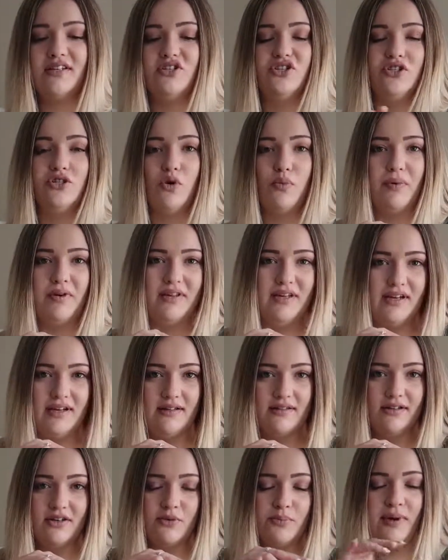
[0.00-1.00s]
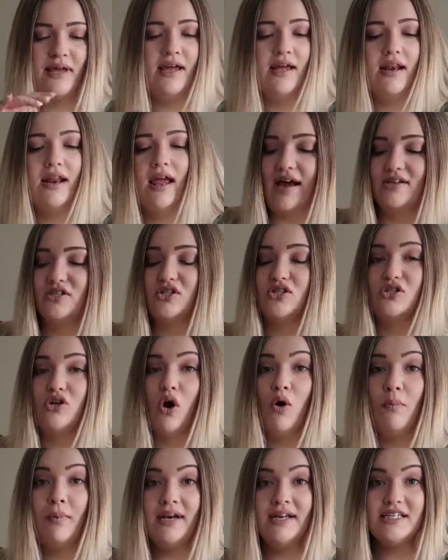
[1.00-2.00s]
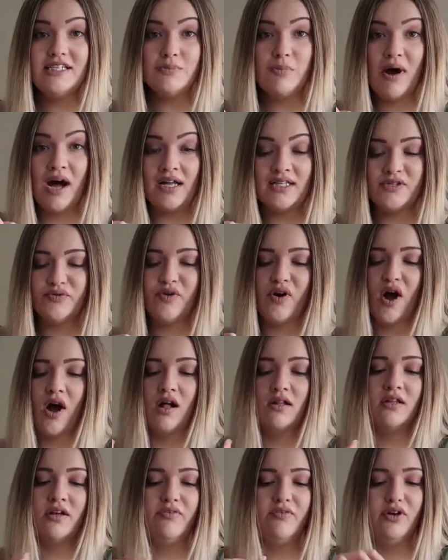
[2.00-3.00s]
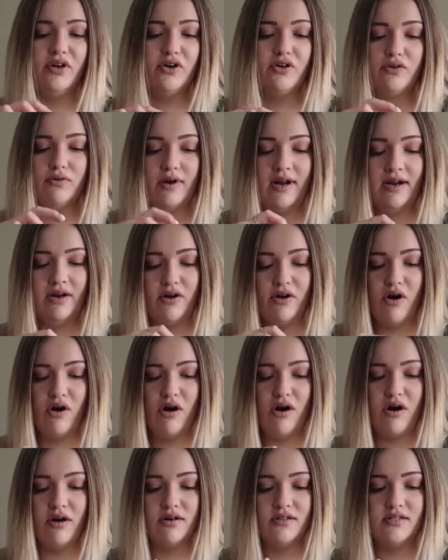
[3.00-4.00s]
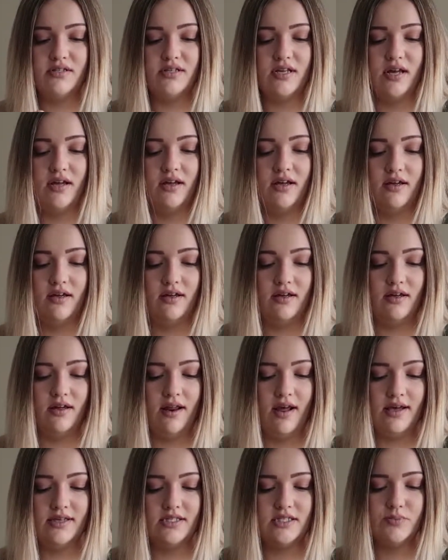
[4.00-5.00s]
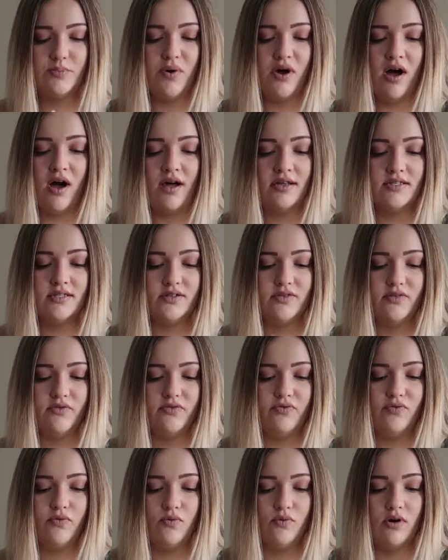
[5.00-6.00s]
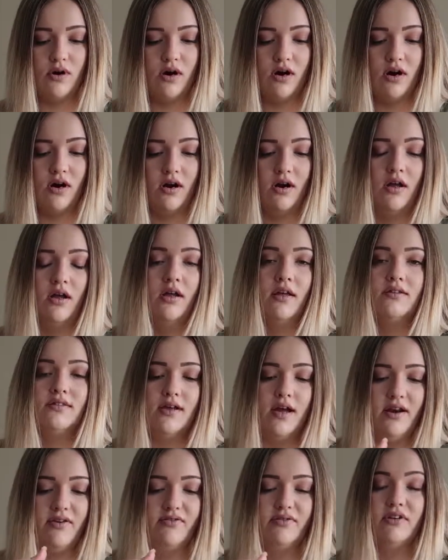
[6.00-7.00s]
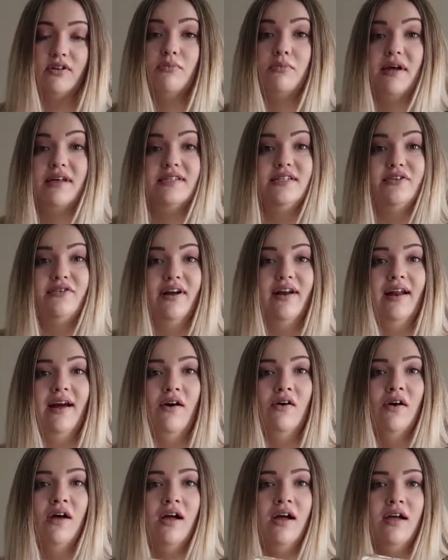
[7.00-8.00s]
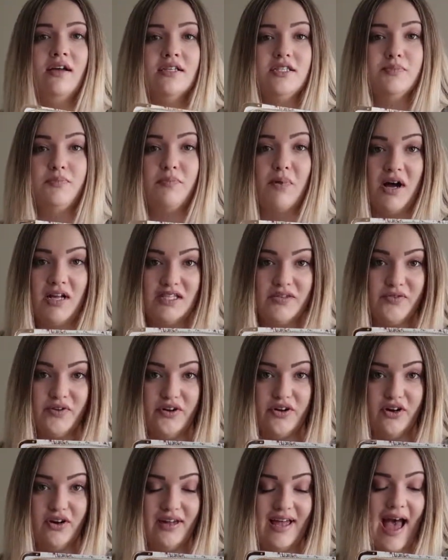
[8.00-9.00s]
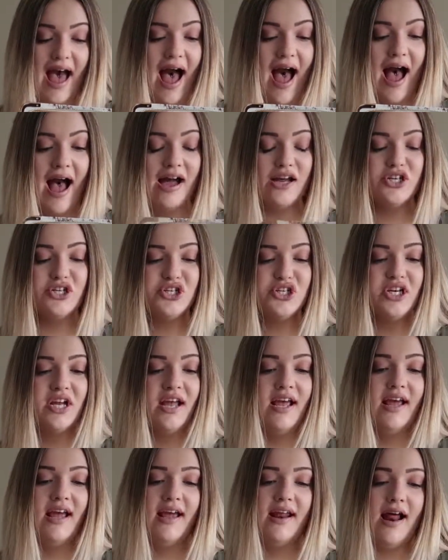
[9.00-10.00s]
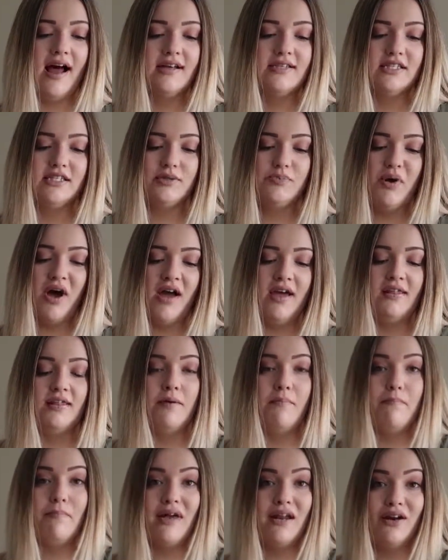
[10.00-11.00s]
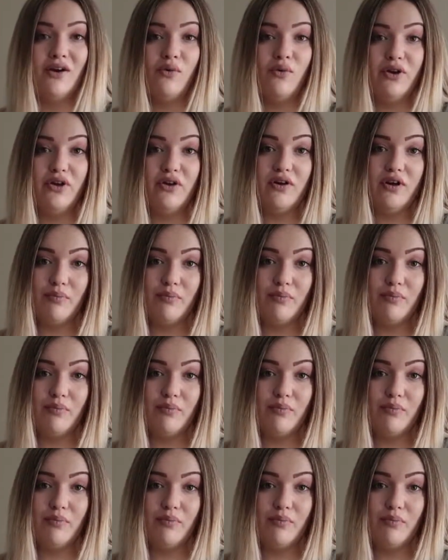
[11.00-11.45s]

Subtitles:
that just open like a little bit. It has so many spots for all of your credit cards. It has spots for, it's kind of a little messy right now, spots for your cash. It has a spot in the middle where you